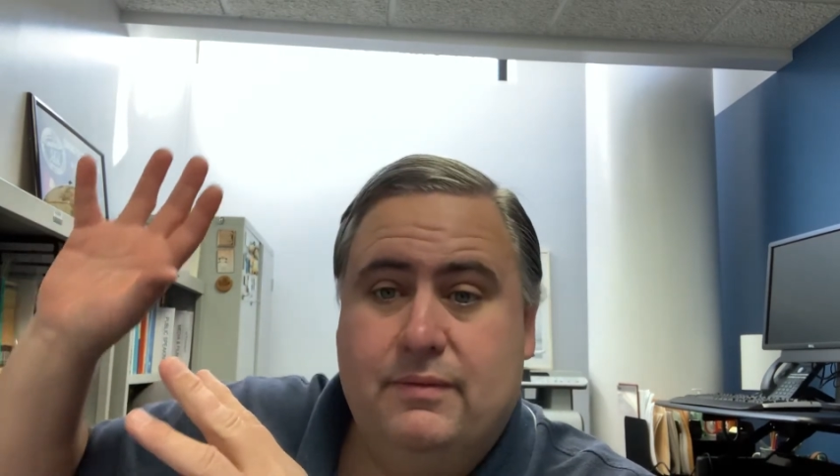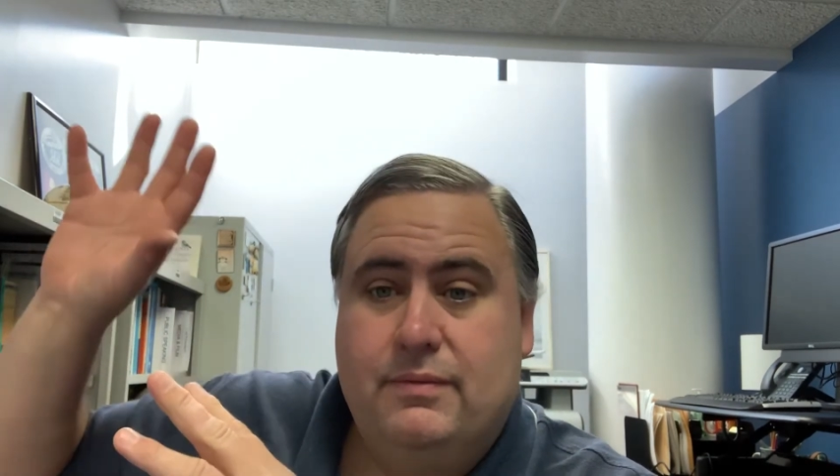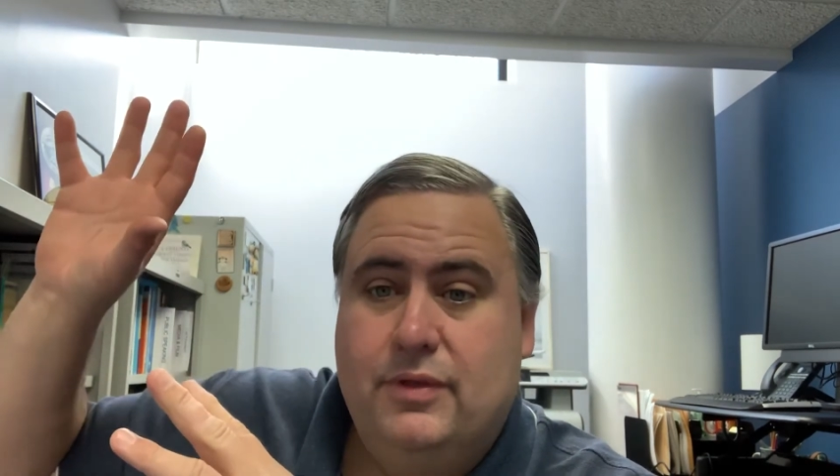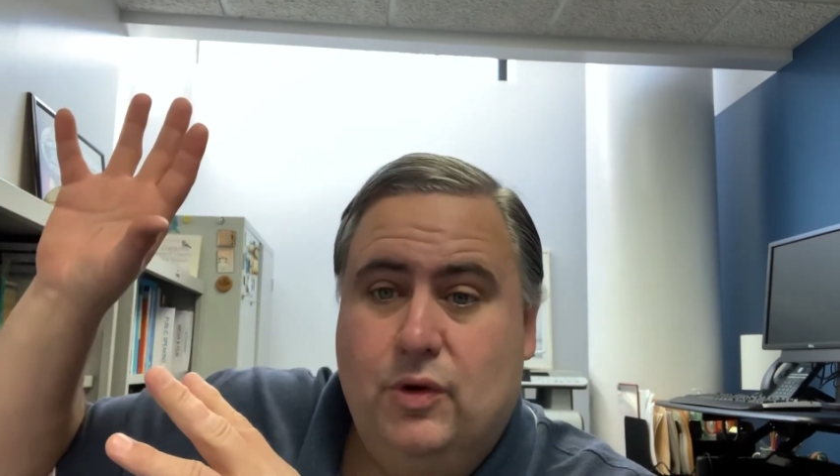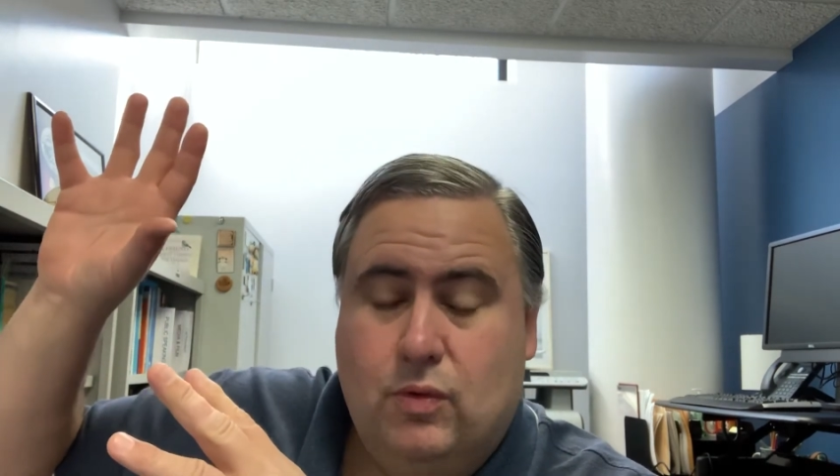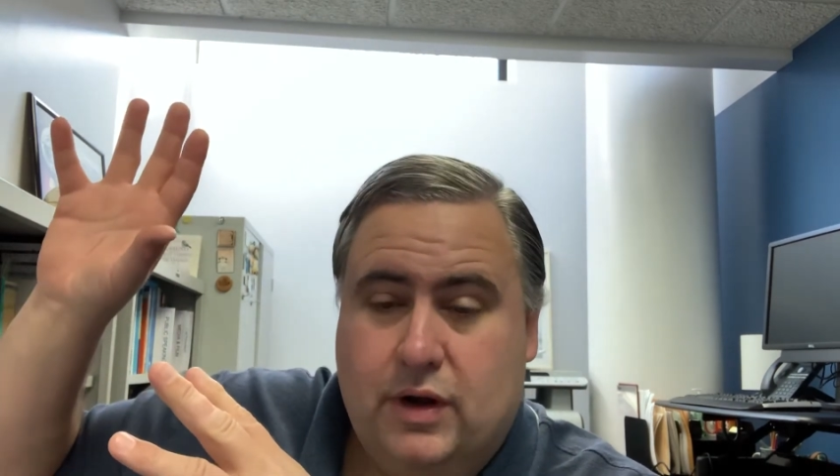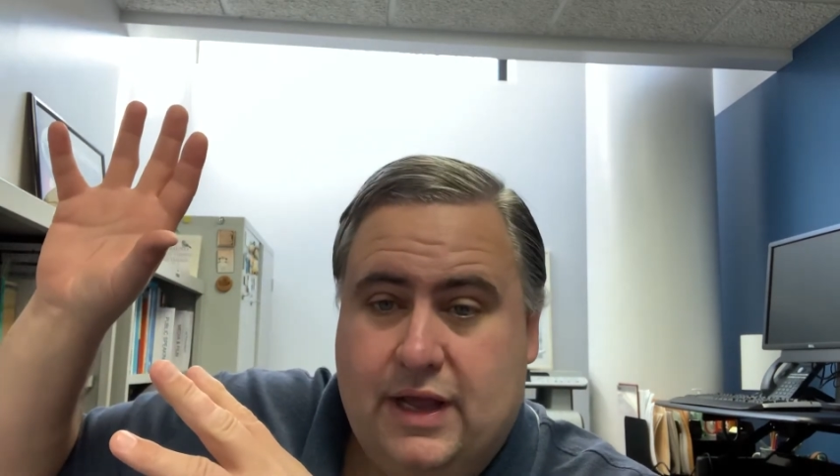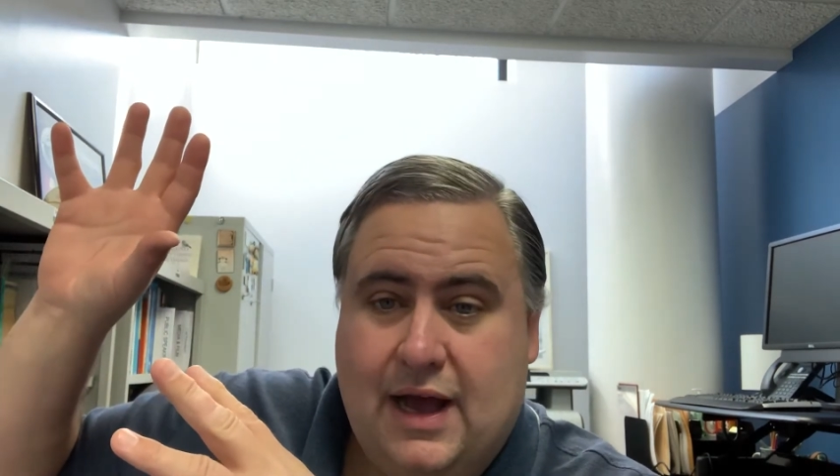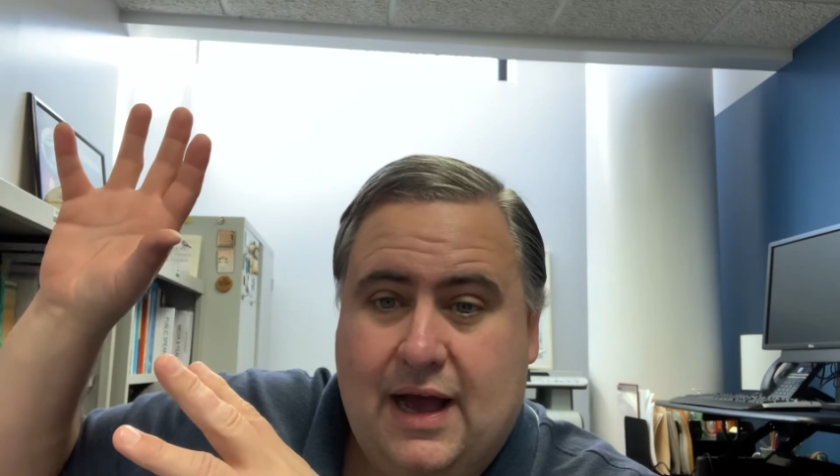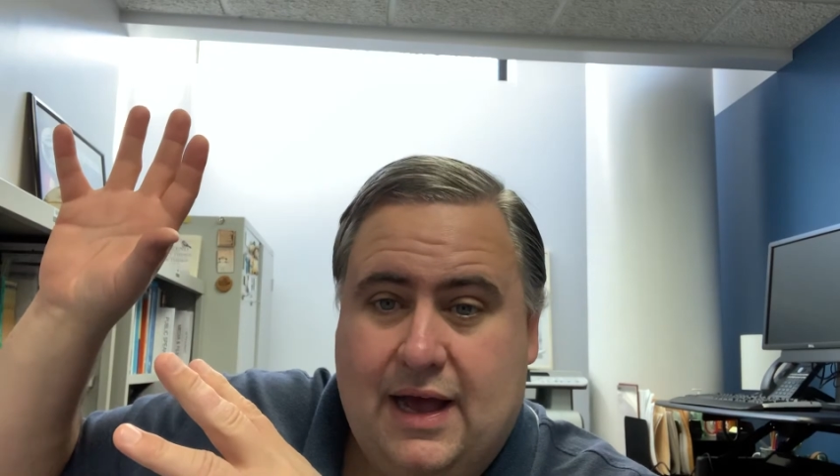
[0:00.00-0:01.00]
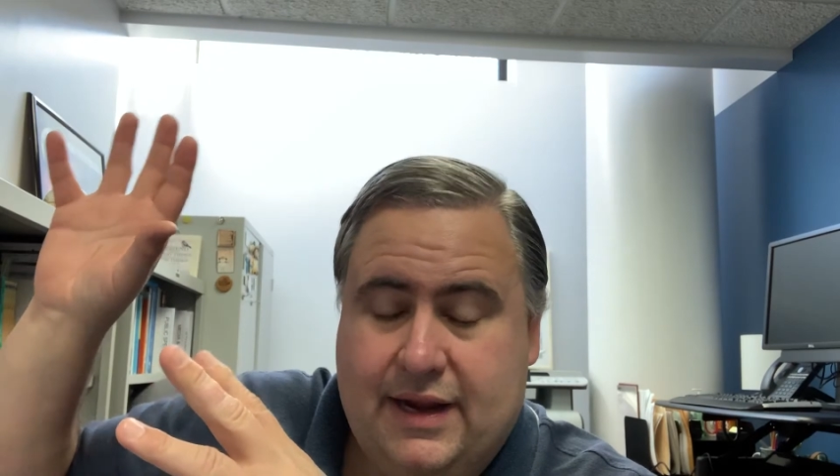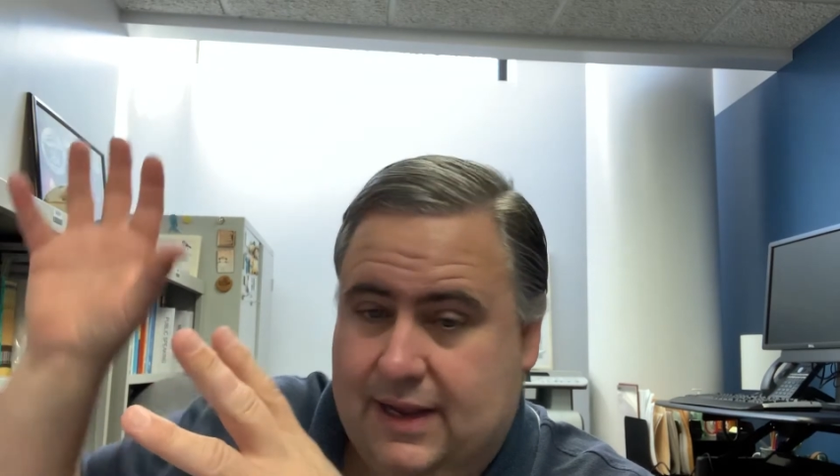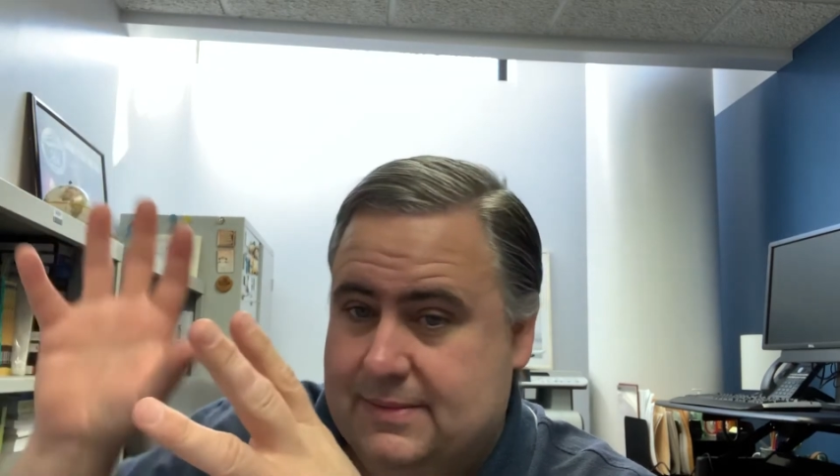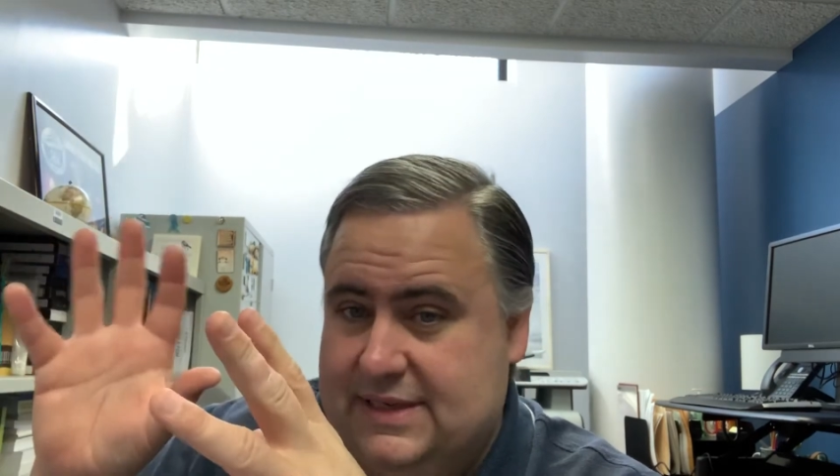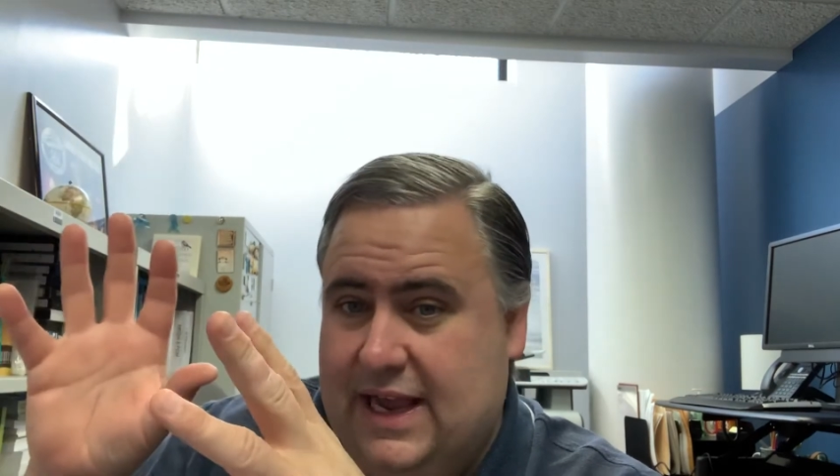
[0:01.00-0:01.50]
the Word of God, it
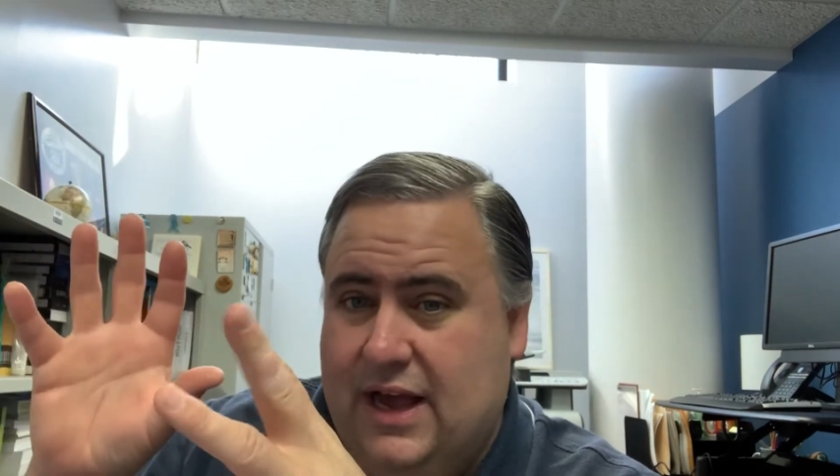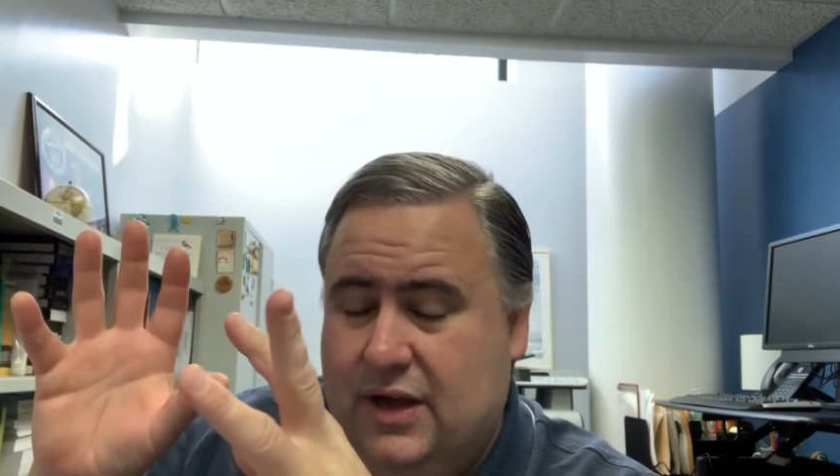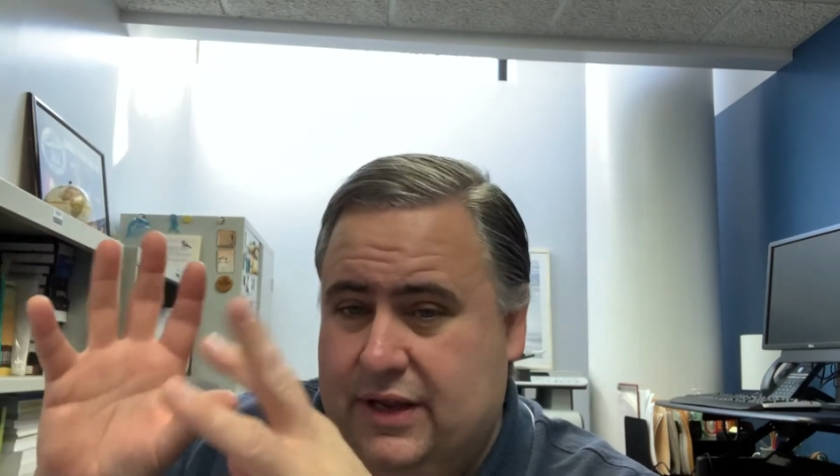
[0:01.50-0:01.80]
comes down,